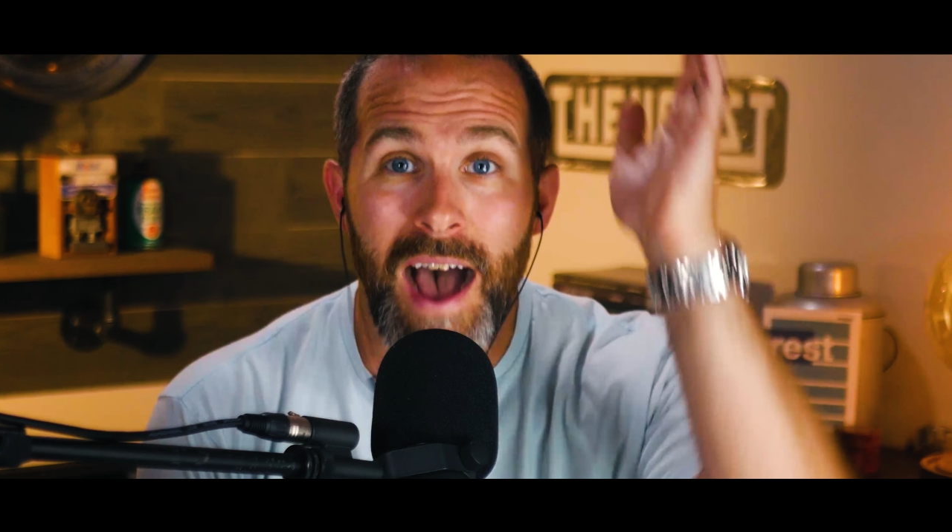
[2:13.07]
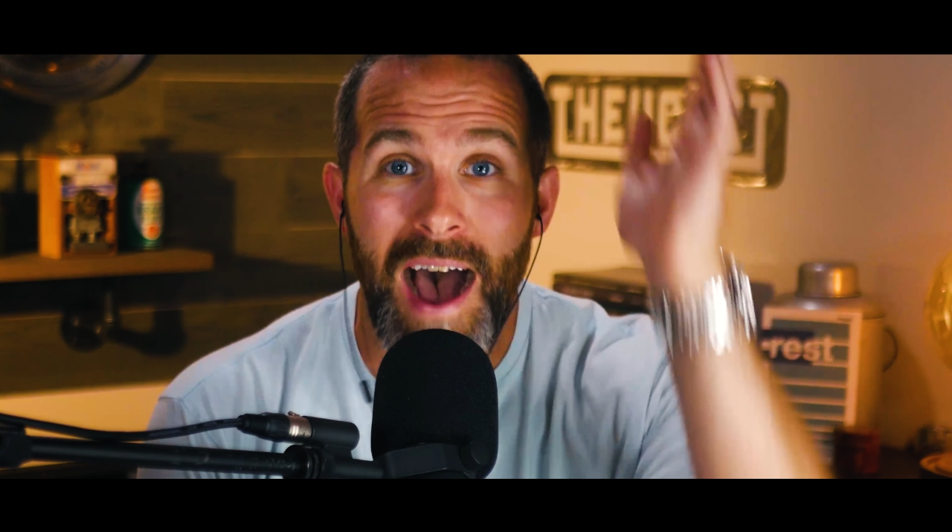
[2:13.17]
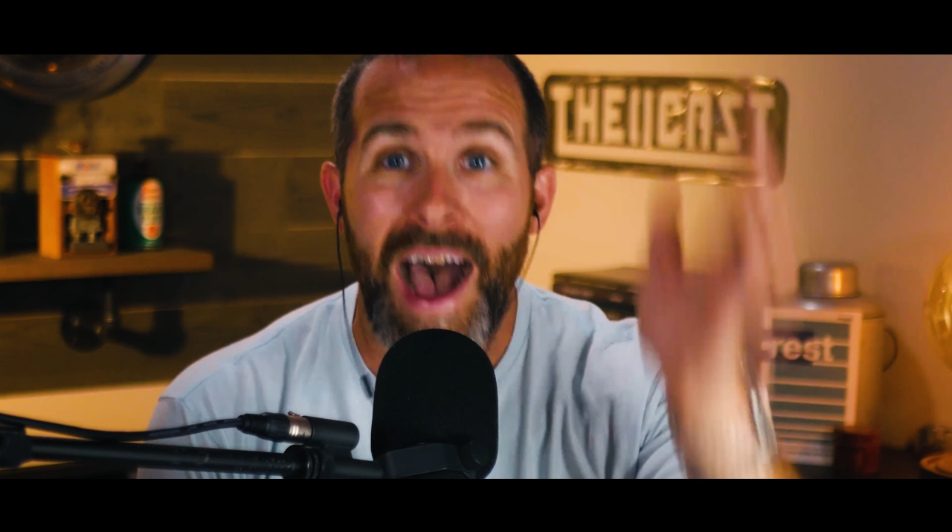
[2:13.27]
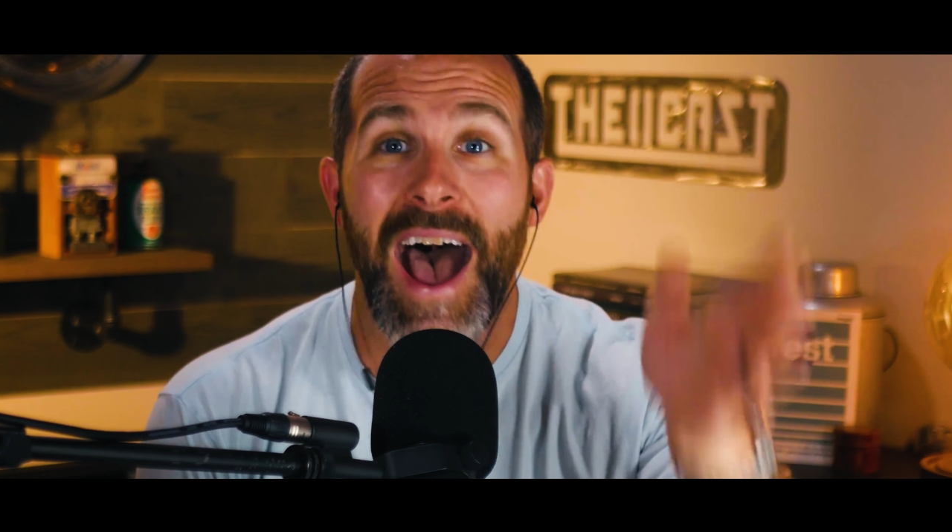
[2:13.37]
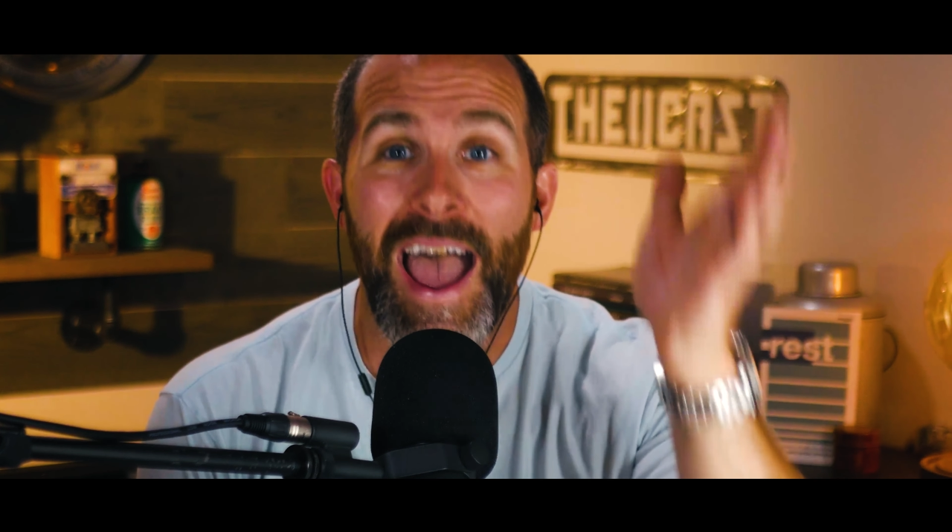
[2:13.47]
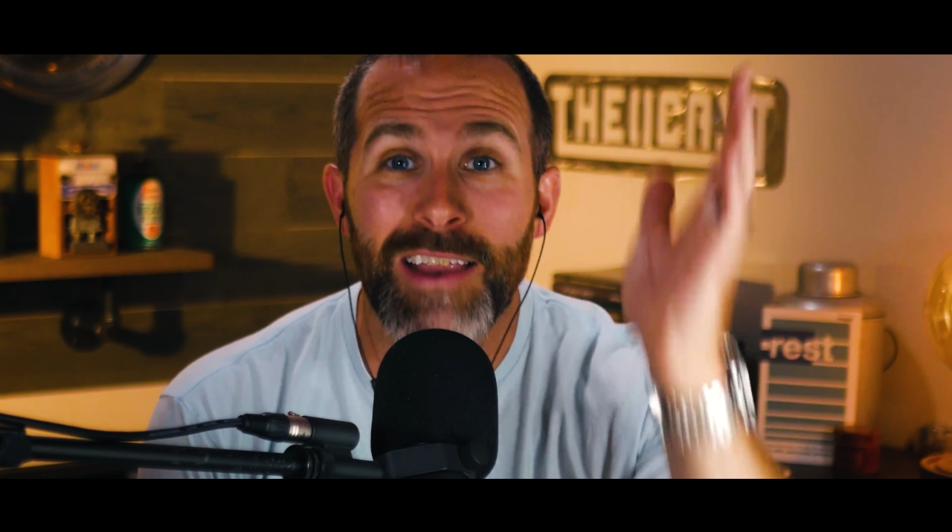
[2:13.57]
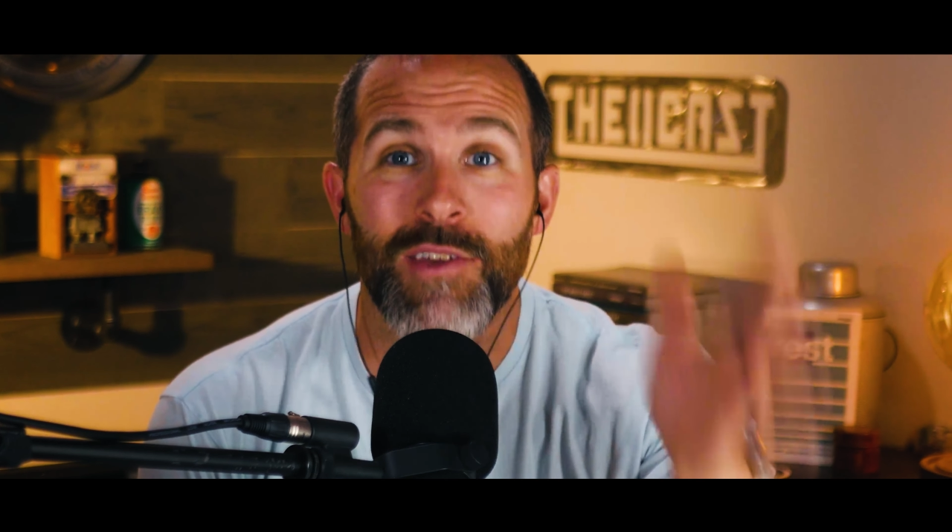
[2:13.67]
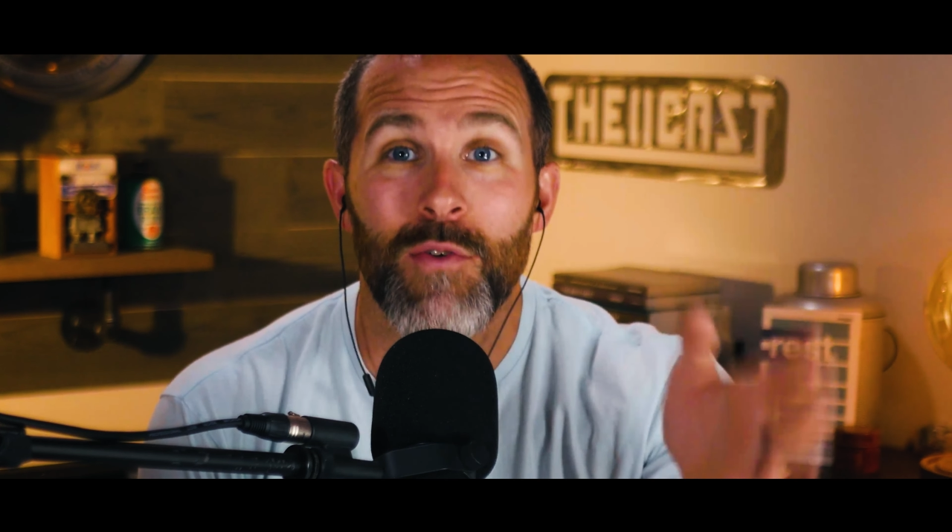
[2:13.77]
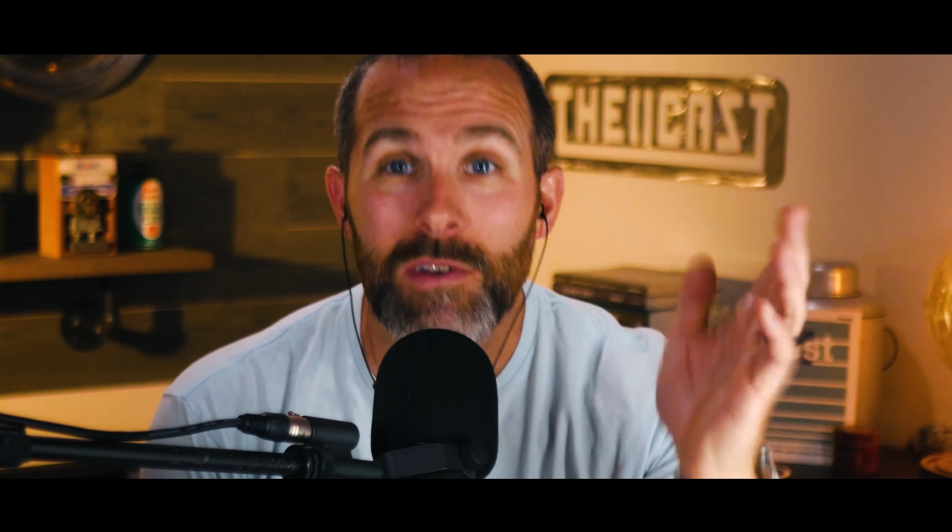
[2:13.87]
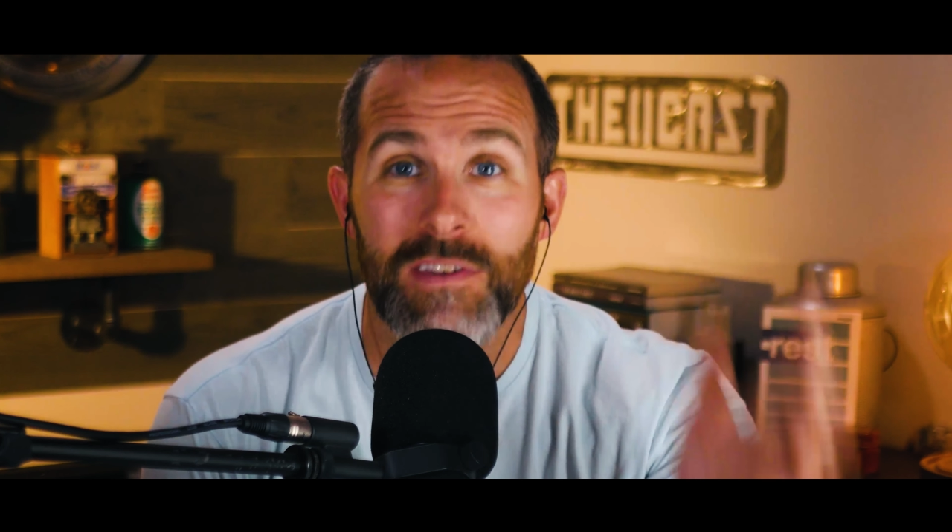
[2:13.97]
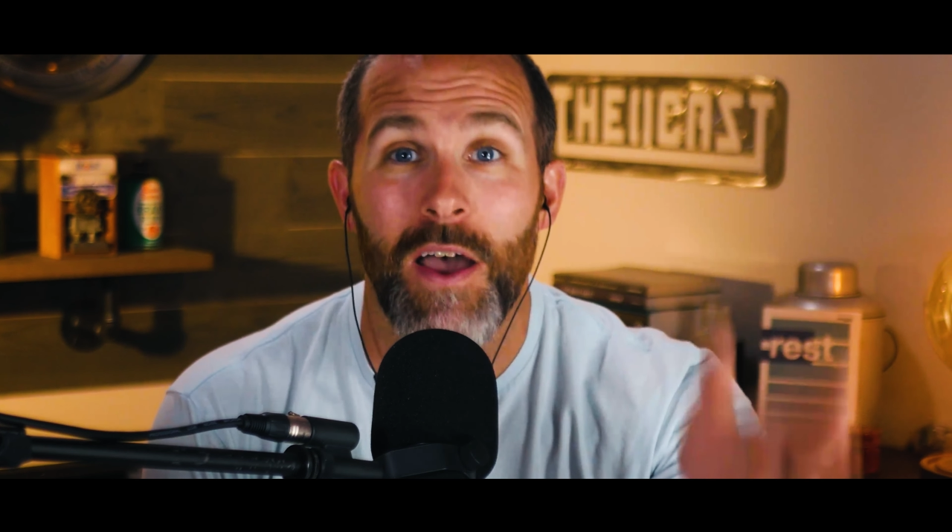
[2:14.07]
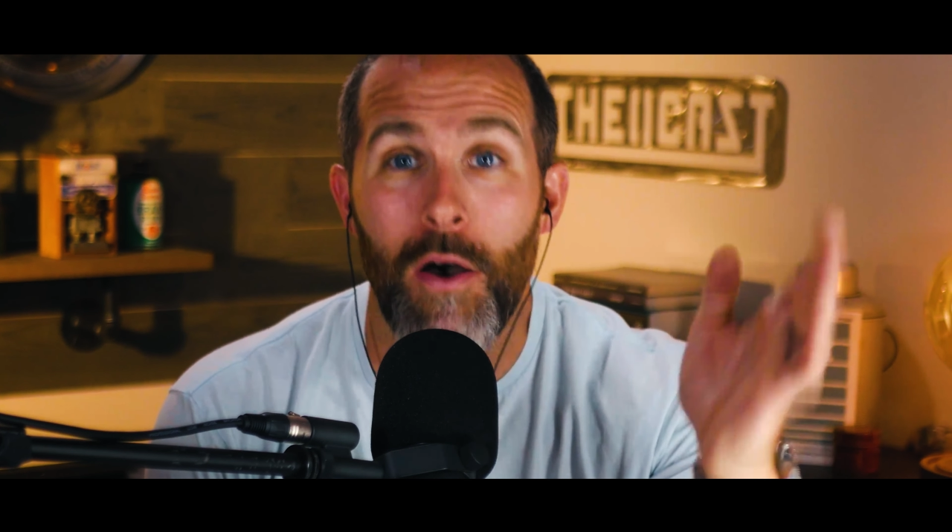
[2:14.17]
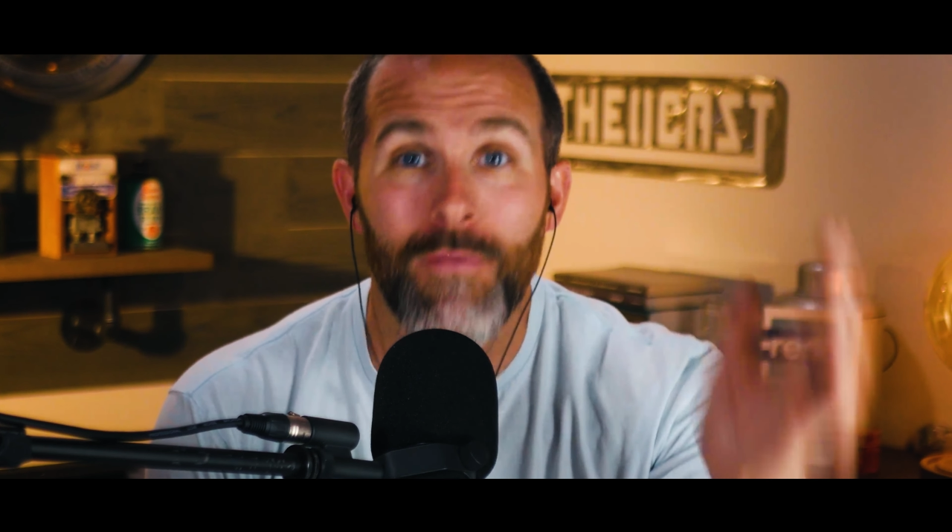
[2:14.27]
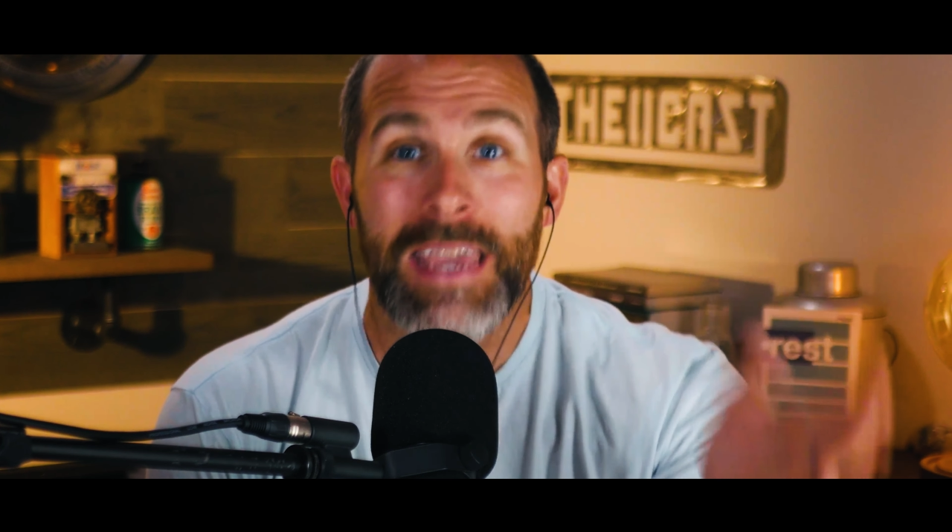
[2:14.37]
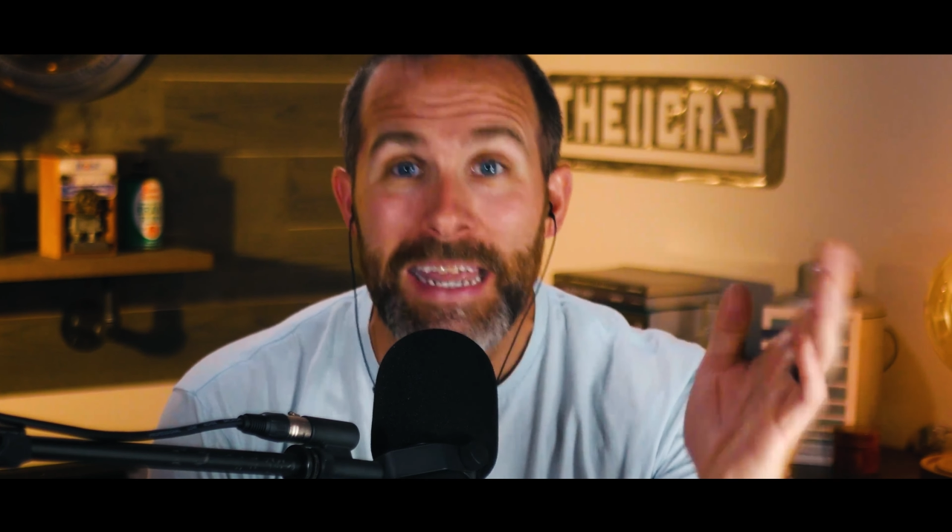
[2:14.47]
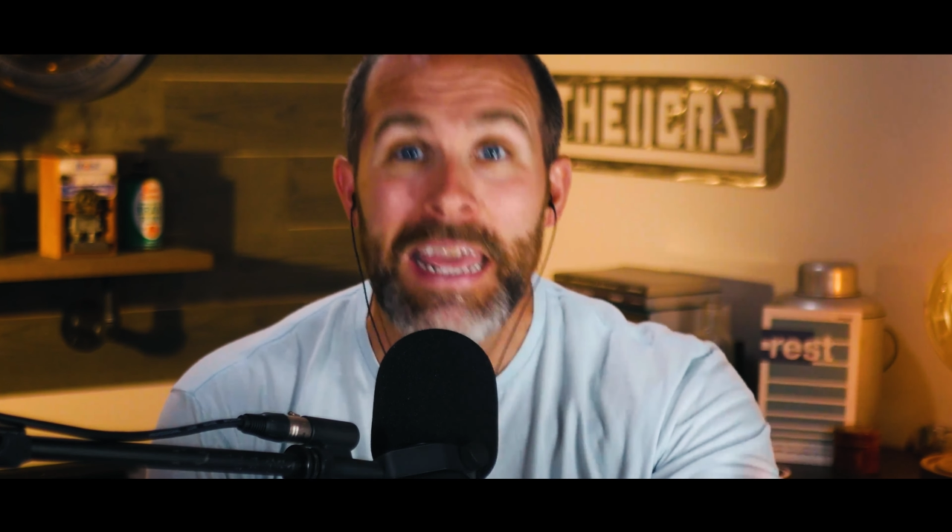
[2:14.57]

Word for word: hide yourself in